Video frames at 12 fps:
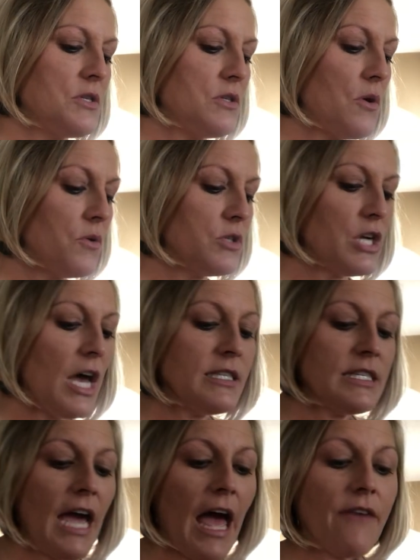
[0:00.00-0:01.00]
So
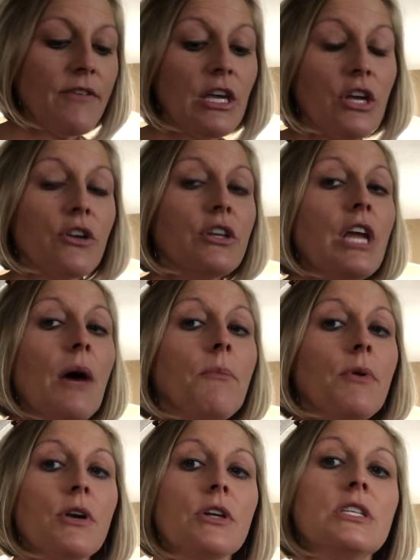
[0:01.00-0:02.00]
just having your
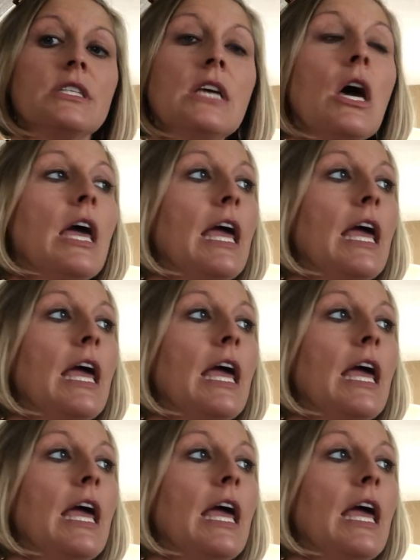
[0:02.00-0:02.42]
numbers